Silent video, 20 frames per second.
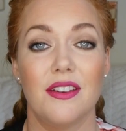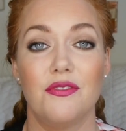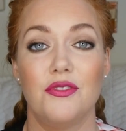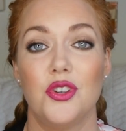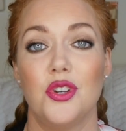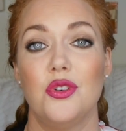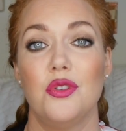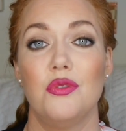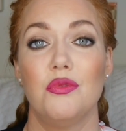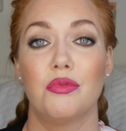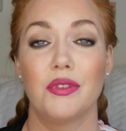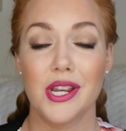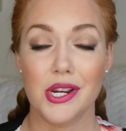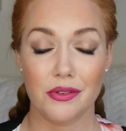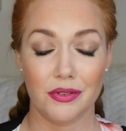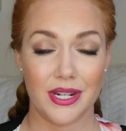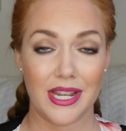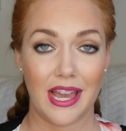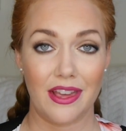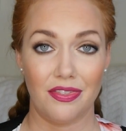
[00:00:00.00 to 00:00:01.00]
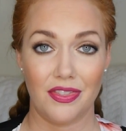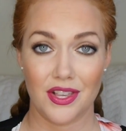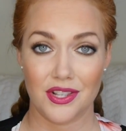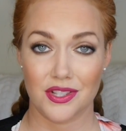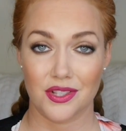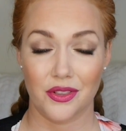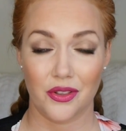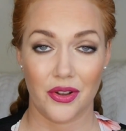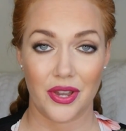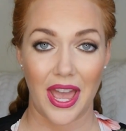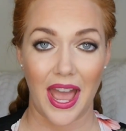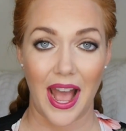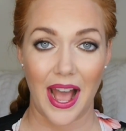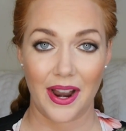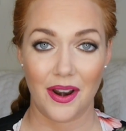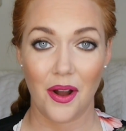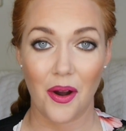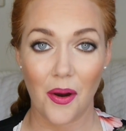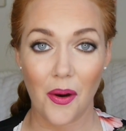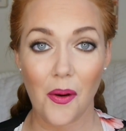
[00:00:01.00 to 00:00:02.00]
If you recreate this look
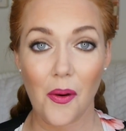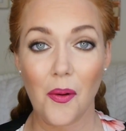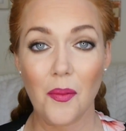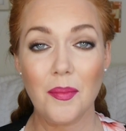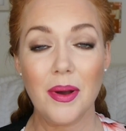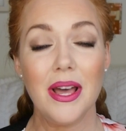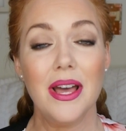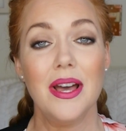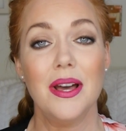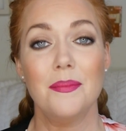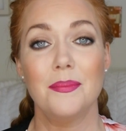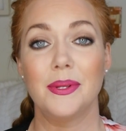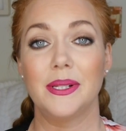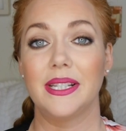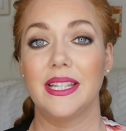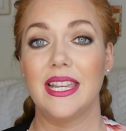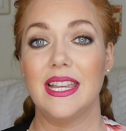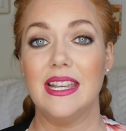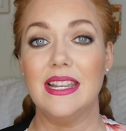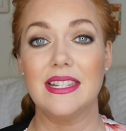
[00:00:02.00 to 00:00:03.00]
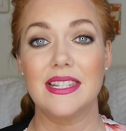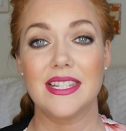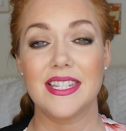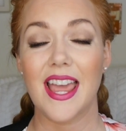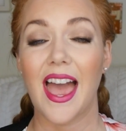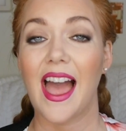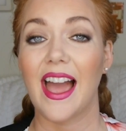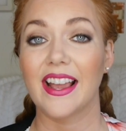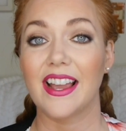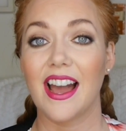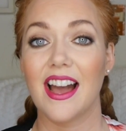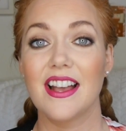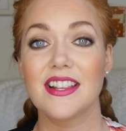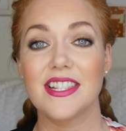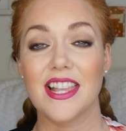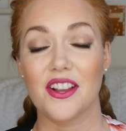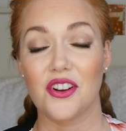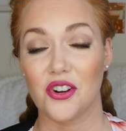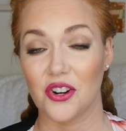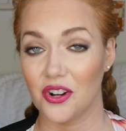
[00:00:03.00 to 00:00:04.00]
at home, please tag
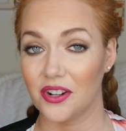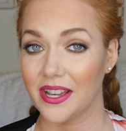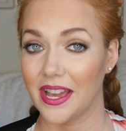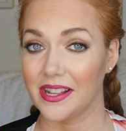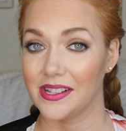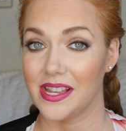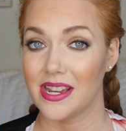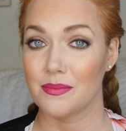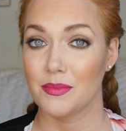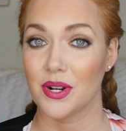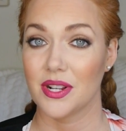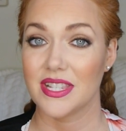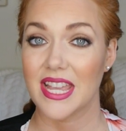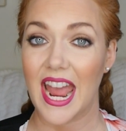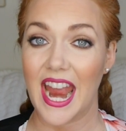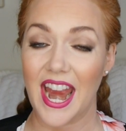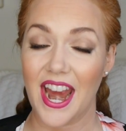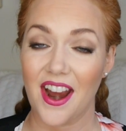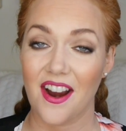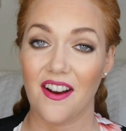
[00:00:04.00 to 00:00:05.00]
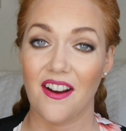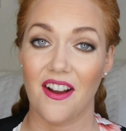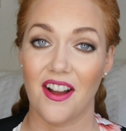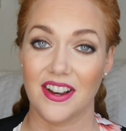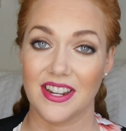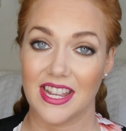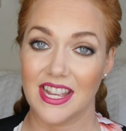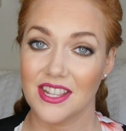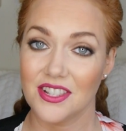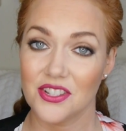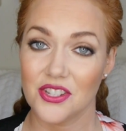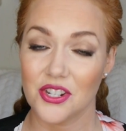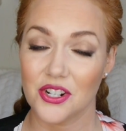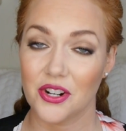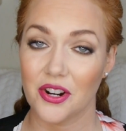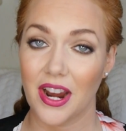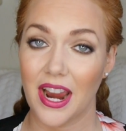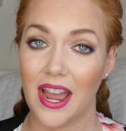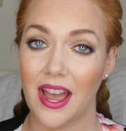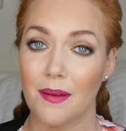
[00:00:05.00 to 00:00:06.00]
us, Girl Get Glamorous Hair, on
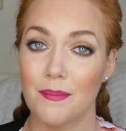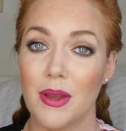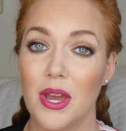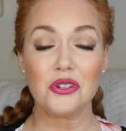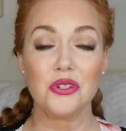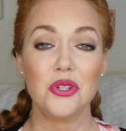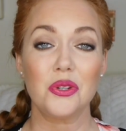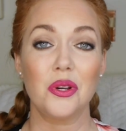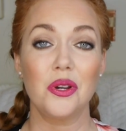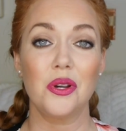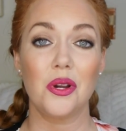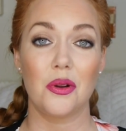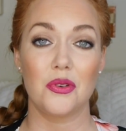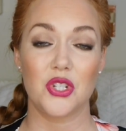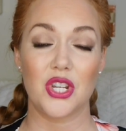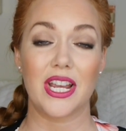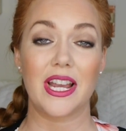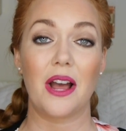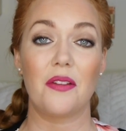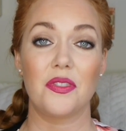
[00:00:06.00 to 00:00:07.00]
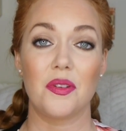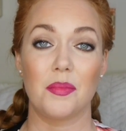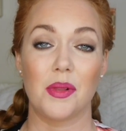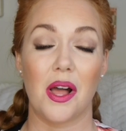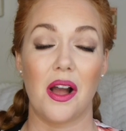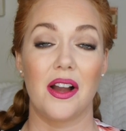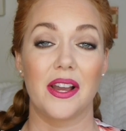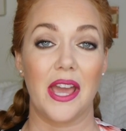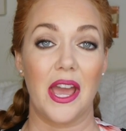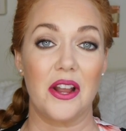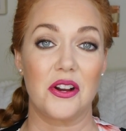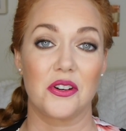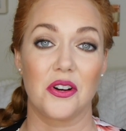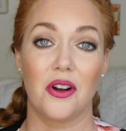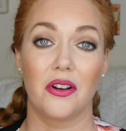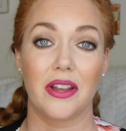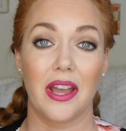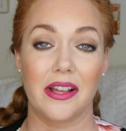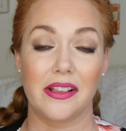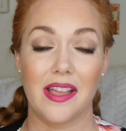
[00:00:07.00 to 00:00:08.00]
Instagram. You can go check out the blog at
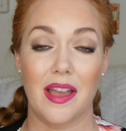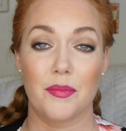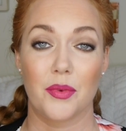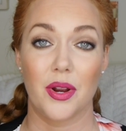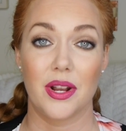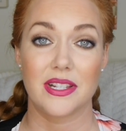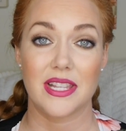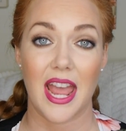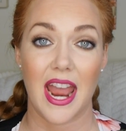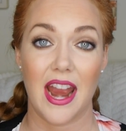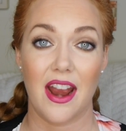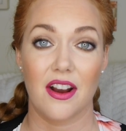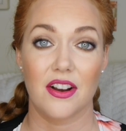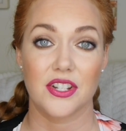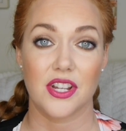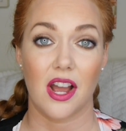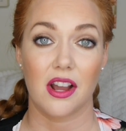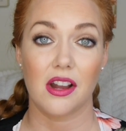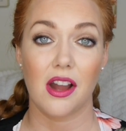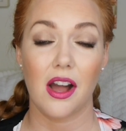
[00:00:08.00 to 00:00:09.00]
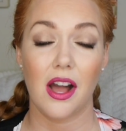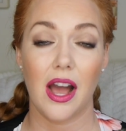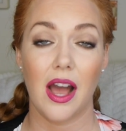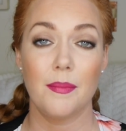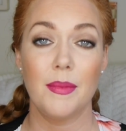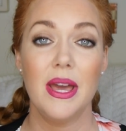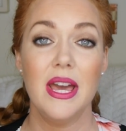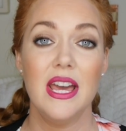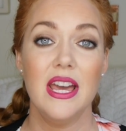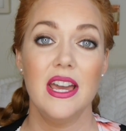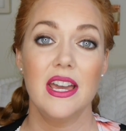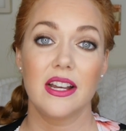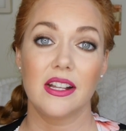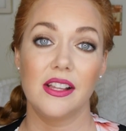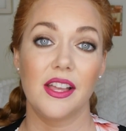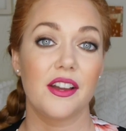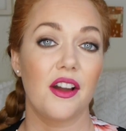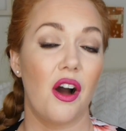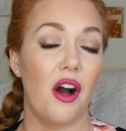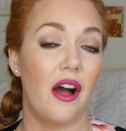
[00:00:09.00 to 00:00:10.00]
girlgetglamourous.hair.com.
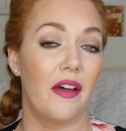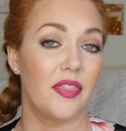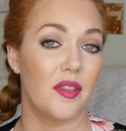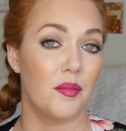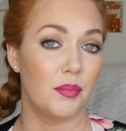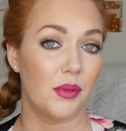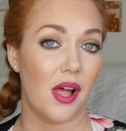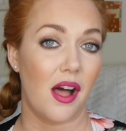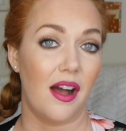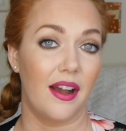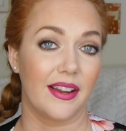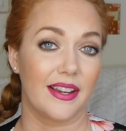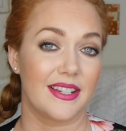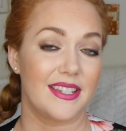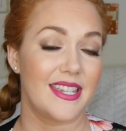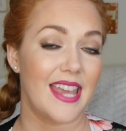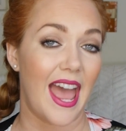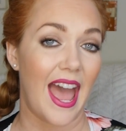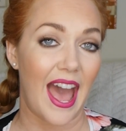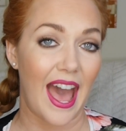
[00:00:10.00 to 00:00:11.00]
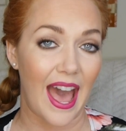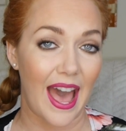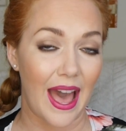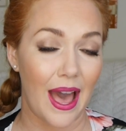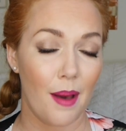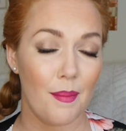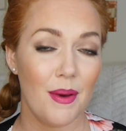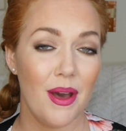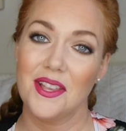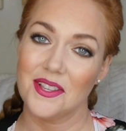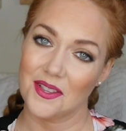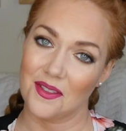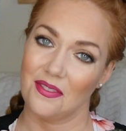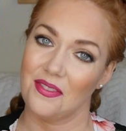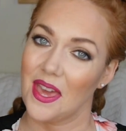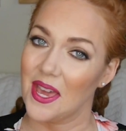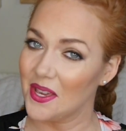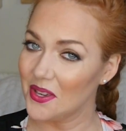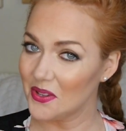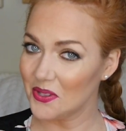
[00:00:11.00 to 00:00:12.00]
Click on the blog tab. So
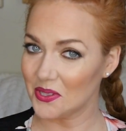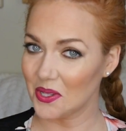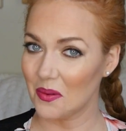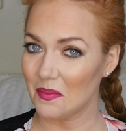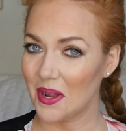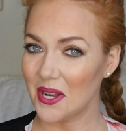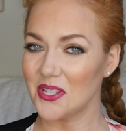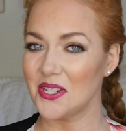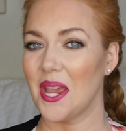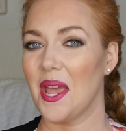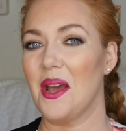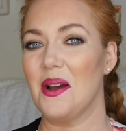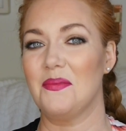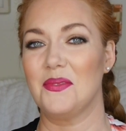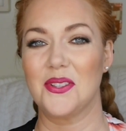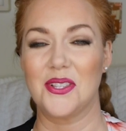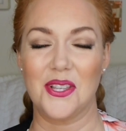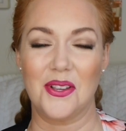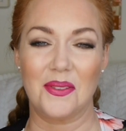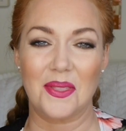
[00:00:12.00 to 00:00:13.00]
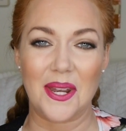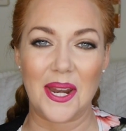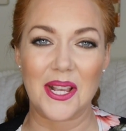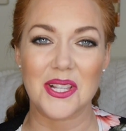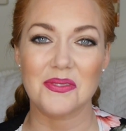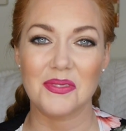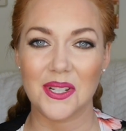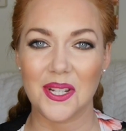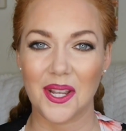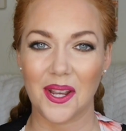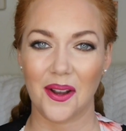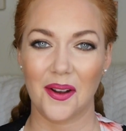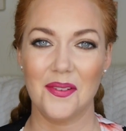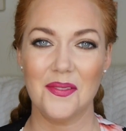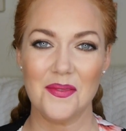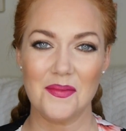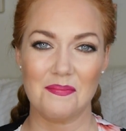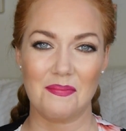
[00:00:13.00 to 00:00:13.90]
thank you so much, and we'll see you in the next video.